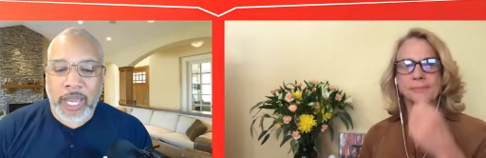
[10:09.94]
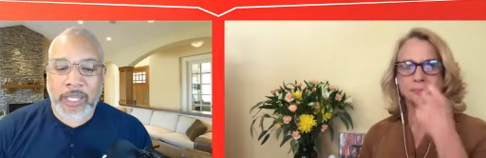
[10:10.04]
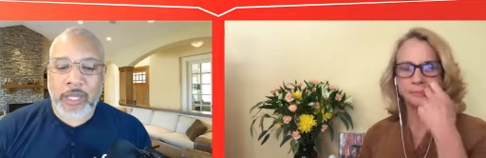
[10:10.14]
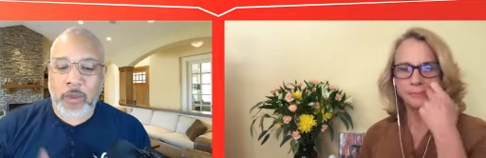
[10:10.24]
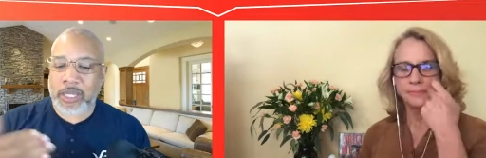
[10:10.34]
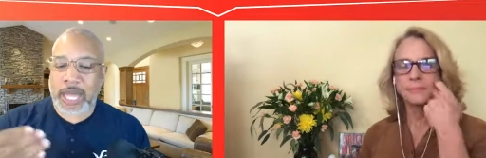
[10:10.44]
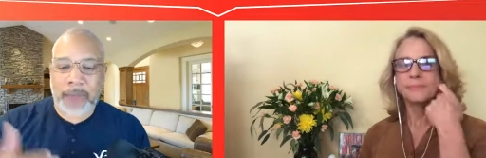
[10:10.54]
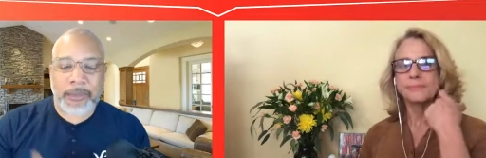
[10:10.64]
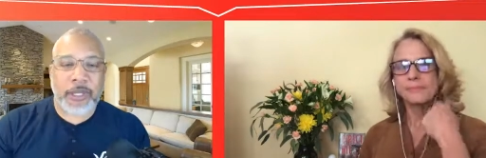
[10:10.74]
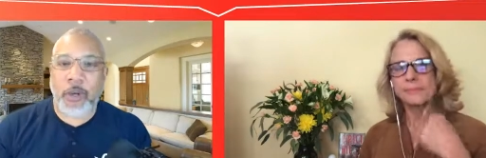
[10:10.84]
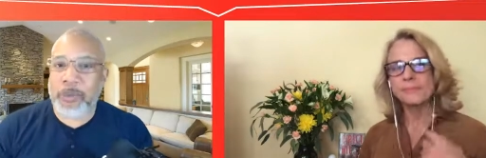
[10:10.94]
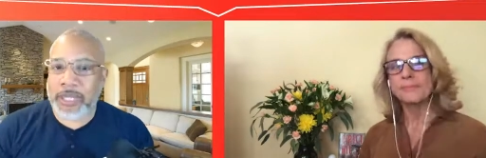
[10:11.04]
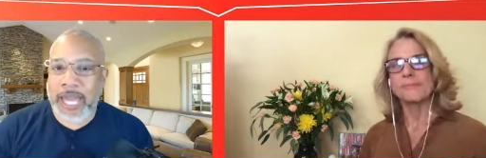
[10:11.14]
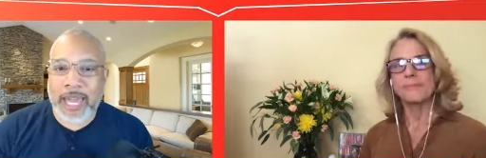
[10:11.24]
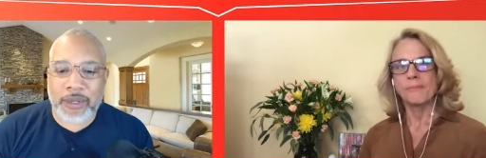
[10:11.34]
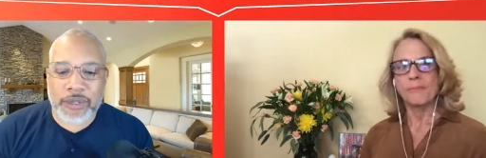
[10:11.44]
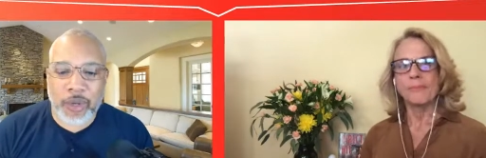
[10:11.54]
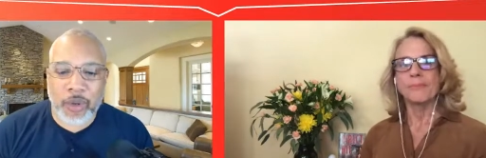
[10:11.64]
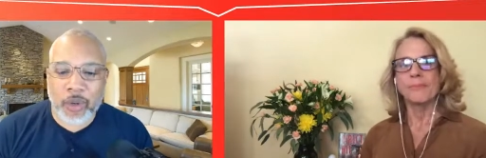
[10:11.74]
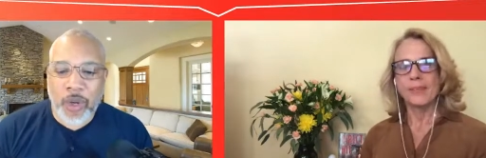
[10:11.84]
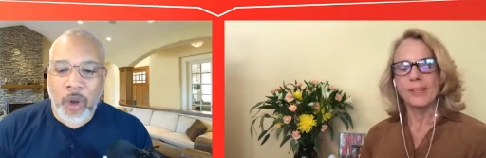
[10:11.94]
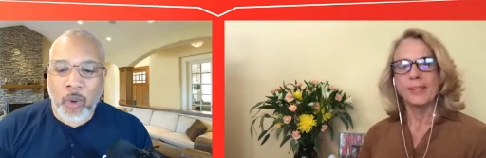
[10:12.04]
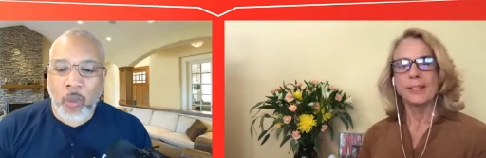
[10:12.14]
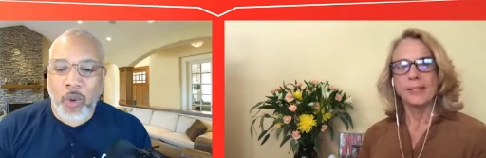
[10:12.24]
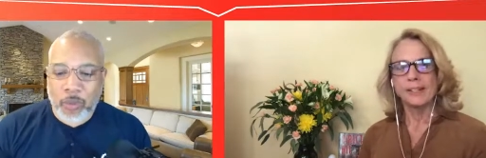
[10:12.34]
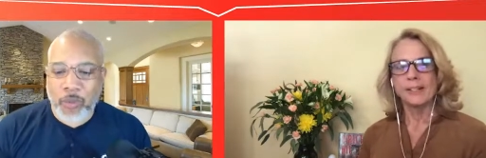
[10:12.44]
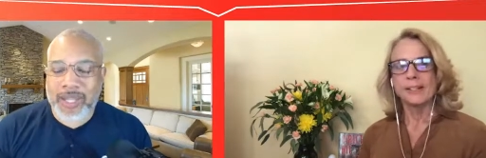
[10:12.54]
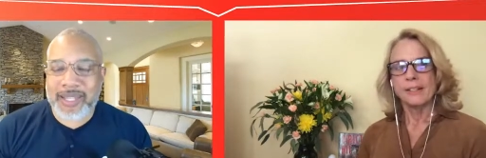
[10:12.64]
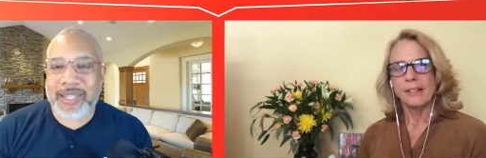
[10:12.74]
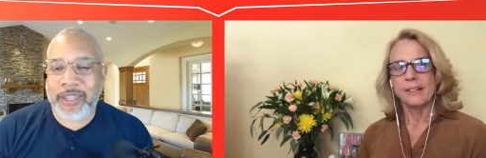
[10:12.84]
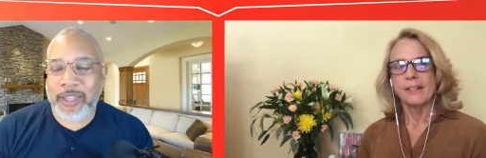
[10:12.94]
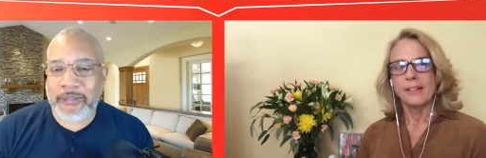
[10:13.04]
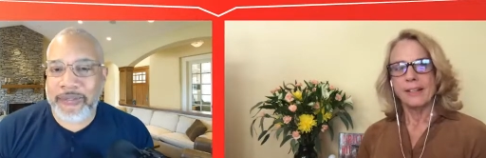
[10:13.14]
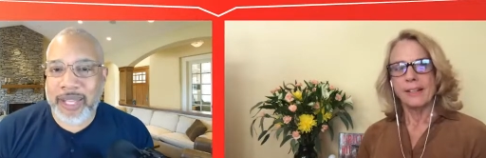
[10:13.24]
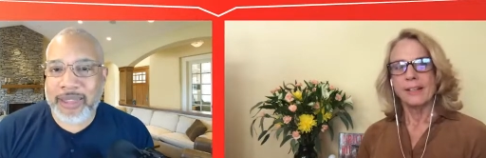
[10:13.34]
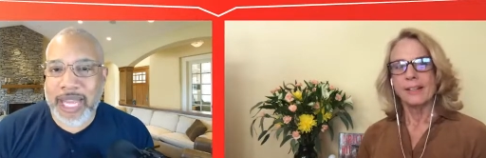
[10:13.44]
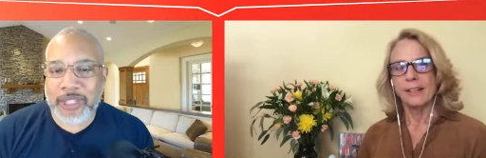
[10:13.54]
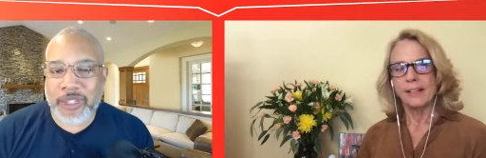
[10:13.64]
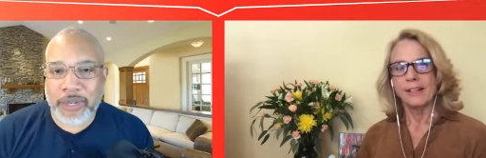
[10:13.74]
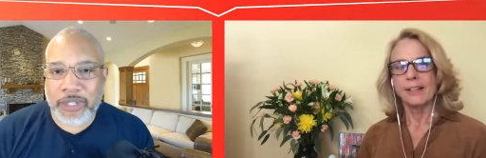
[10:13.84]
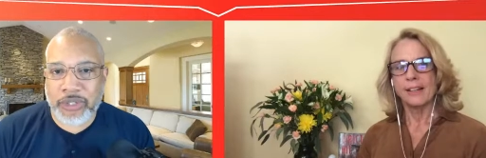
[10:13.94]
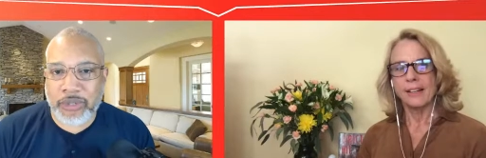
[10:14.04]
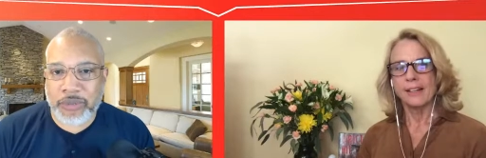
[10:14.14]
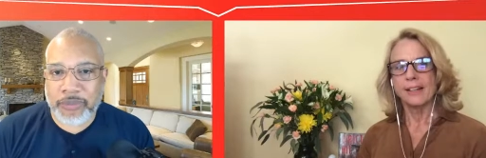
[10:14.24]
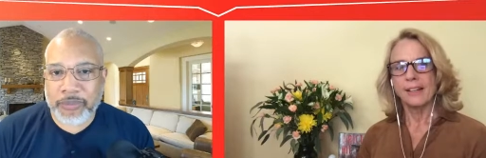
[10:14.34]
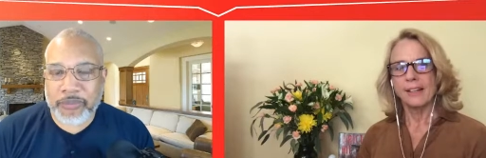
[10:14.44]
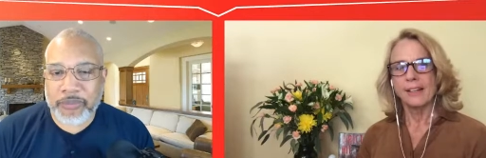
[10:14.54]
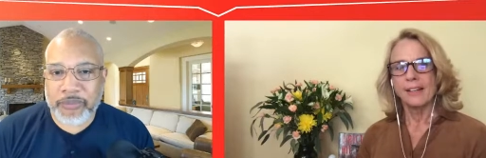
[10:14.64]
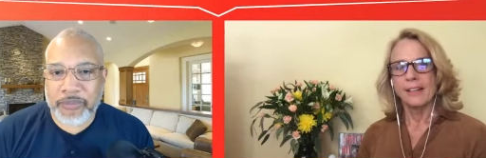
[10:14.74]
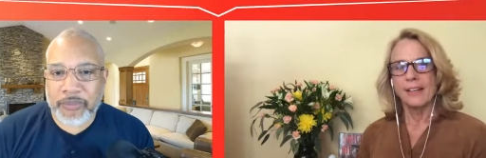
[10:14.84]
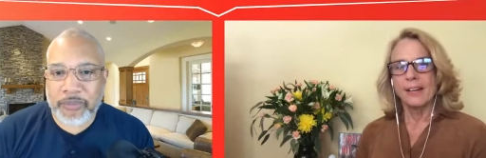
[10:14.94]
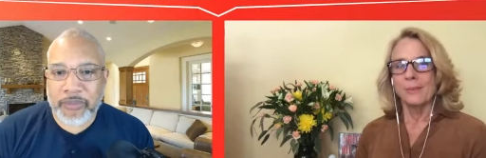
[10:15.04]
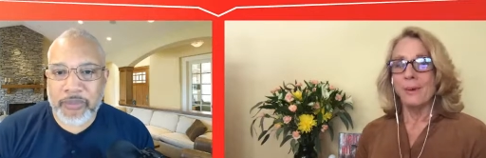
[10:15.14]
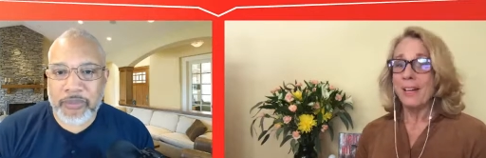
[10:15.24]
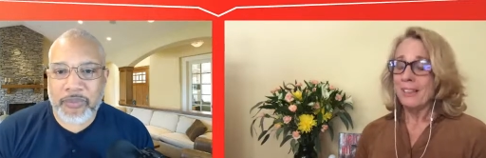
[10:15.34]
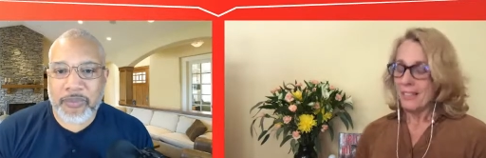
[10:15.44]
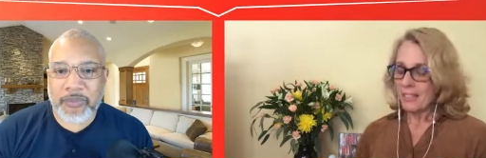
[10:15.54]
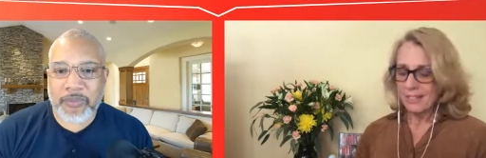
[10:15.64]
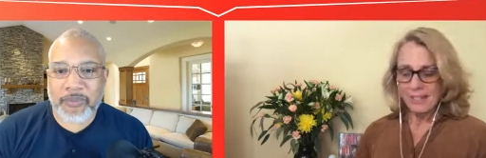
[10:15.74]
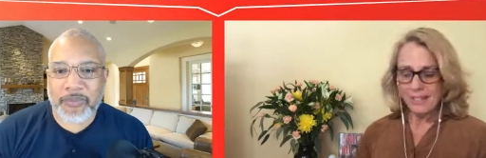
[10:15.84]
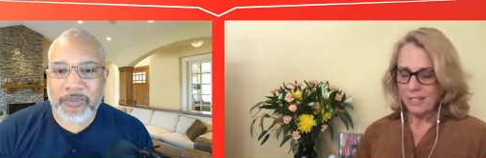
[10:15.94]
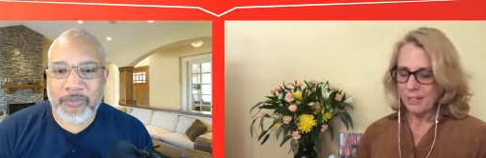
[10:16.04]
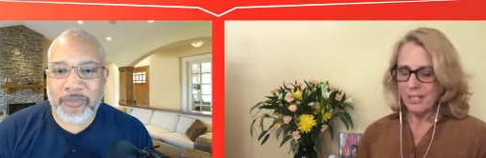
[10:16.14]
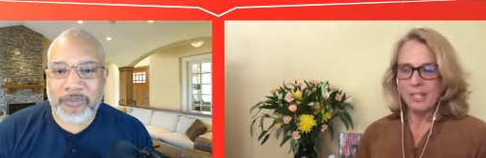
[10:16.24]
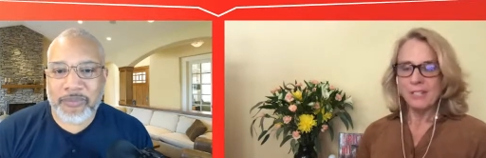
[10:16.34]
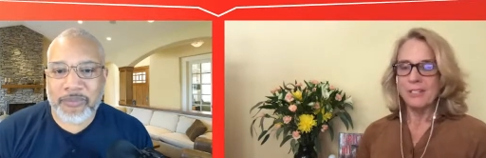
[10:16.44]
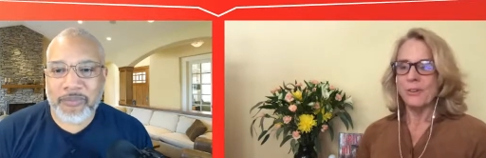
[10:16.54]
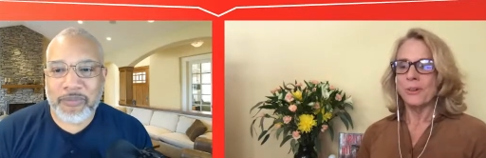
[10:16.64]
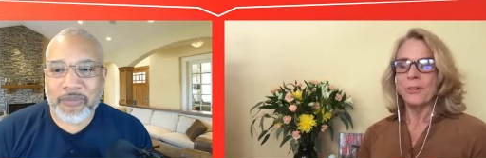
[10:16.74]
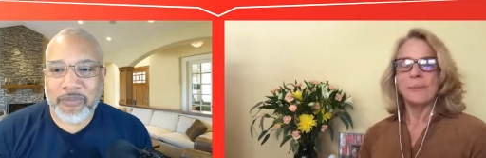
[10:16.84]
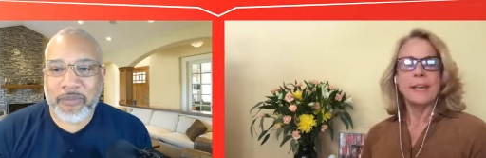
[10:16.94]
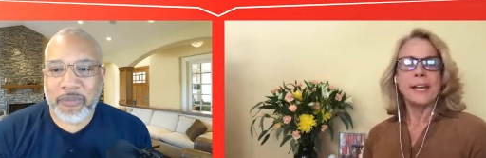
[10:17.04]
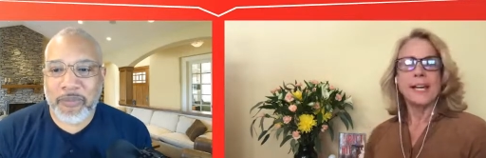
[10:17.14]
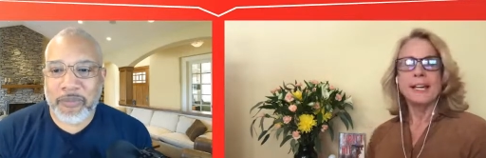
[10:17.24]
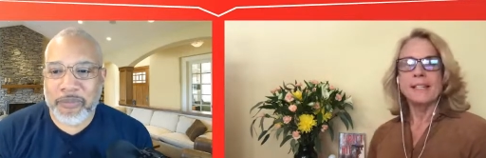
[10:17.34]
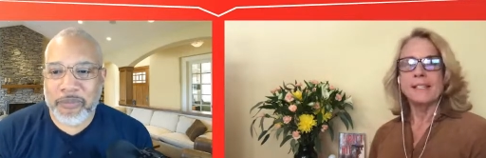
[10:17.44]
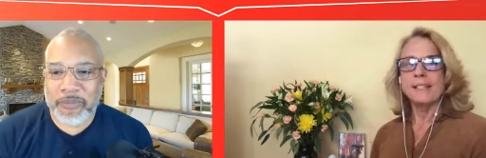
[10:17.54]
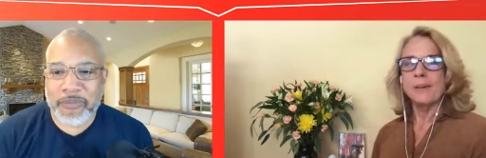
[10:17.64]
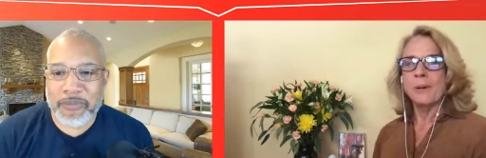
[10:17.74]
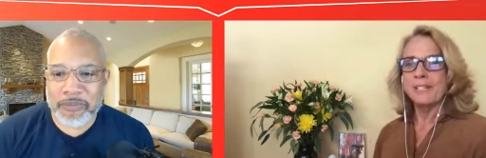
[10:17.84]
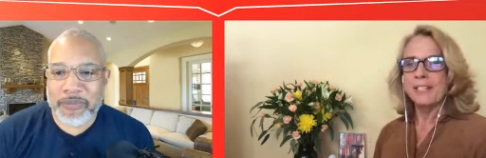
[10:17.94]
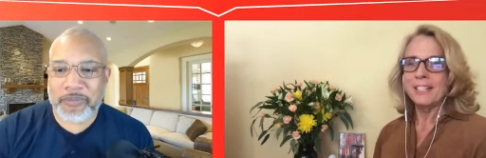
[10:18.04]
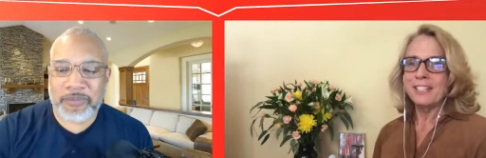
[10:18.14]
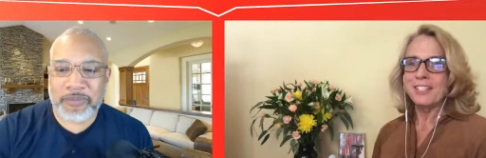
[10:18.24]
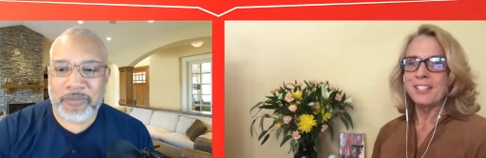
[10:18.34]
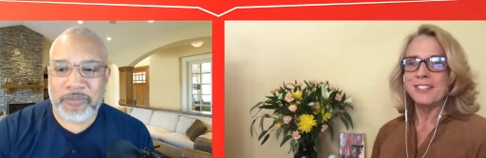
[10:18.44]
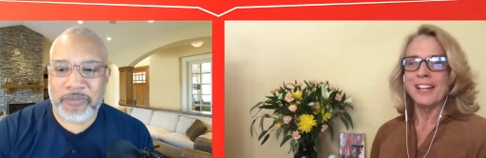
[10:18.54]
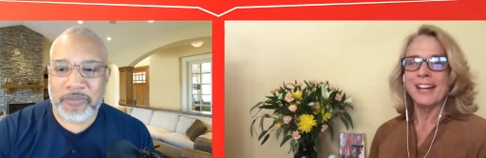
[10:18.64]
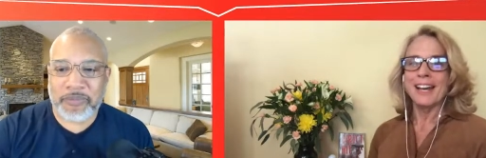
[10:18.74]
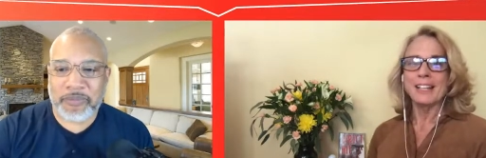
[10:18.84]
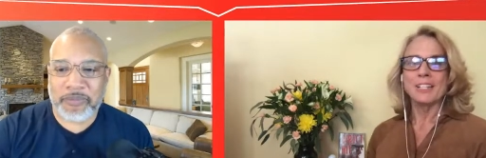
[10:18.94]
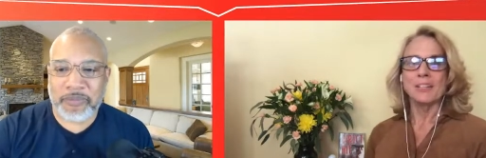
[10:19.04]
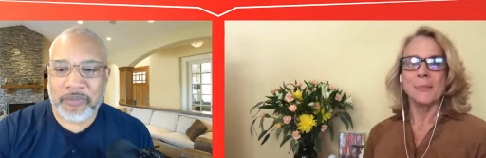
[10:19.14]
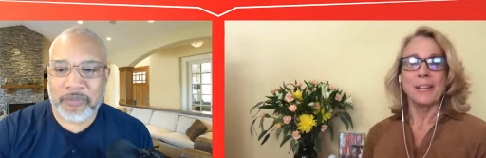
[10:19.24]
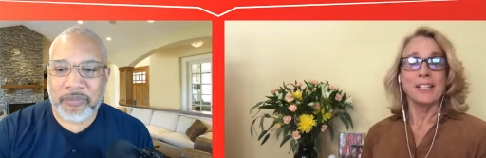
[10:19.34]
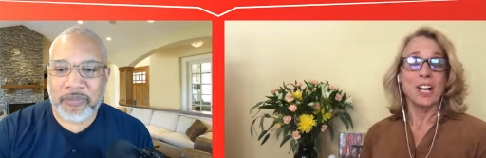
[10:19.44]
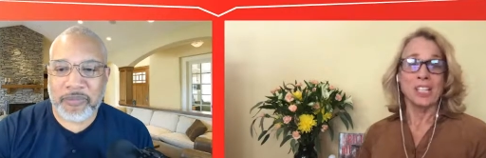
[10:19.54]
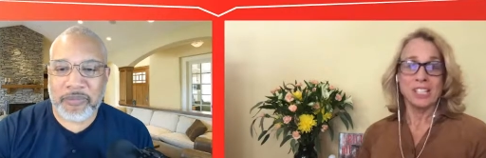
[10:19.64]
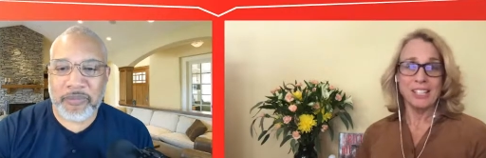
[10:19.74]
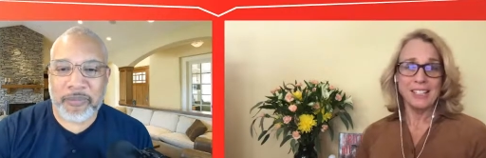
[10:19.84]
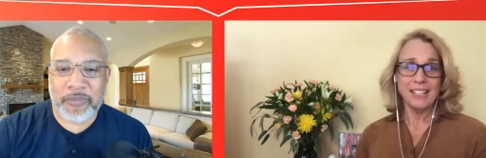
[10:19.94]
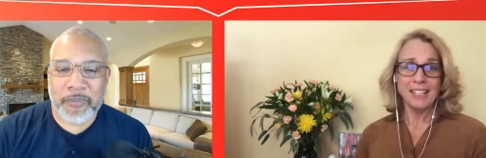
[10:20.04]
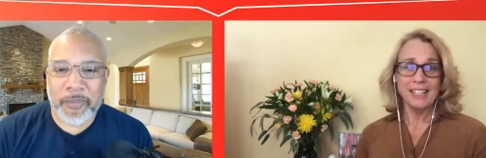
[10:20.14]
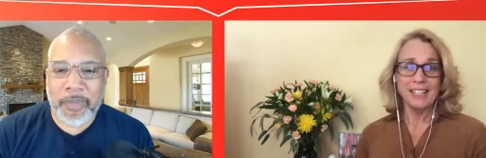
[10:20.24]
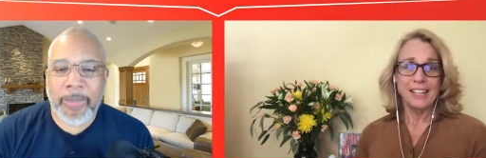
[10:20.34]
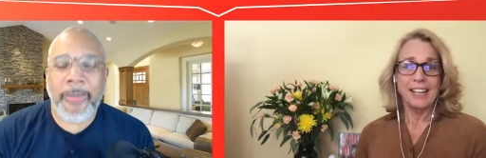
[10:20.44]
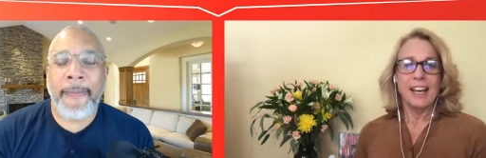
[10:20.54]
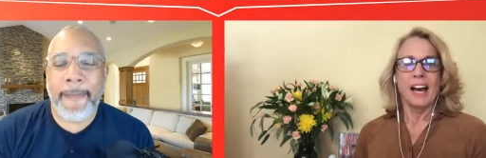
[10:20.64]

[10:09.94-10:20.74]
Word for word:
Speaker 1: And you were climbing the corporate ladder. So, what was the, the event that shifted you?
Speaker 2: Well, this is an interesting story because it wasn't a decision that I actually made consciously. Hmm.